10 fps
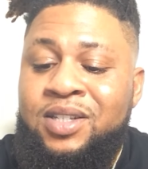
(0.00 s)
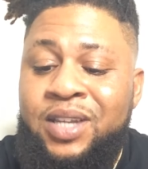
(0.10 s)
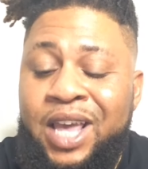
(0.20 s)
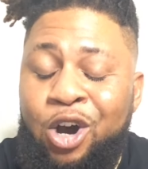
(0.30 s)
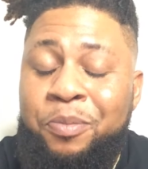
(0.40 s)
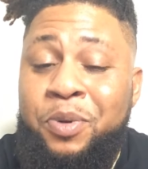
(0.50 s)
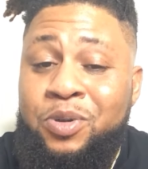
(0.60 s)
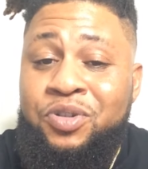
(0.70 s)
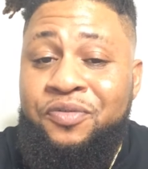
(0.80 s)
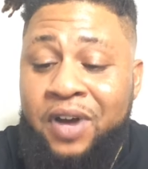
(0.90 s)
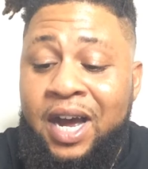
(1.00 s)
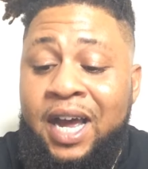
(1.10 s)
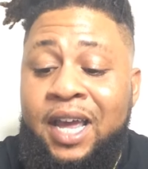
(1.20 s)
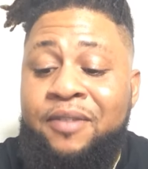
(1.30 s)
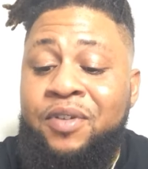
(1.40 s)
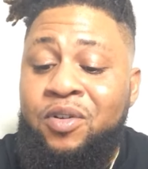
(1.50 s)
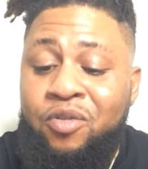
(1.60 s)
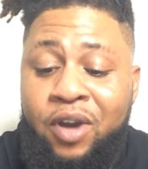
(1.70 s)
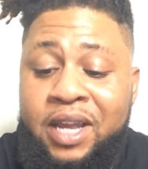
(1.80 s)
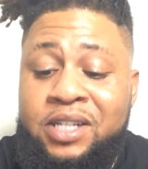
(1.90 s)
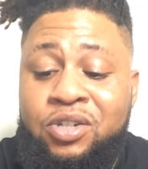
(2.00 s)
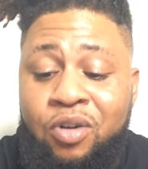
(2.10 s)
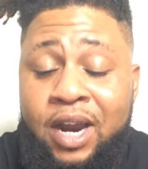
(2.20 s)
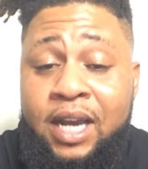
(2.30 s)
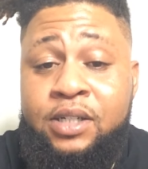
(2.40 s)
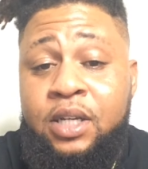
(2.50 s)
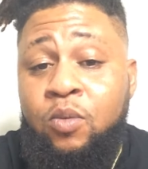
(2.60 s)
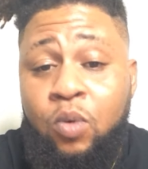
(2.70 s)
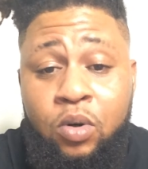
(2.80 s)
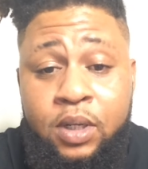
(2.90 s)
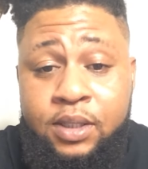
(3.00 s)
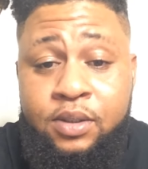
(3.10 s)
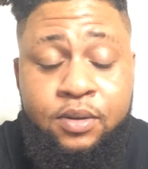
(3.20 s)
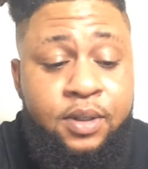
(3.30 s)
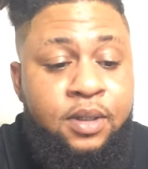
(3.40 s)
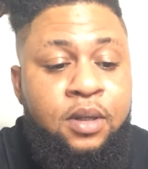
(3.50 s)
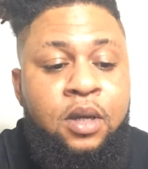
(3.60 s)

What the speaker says: to help you survive greatest crash in world history,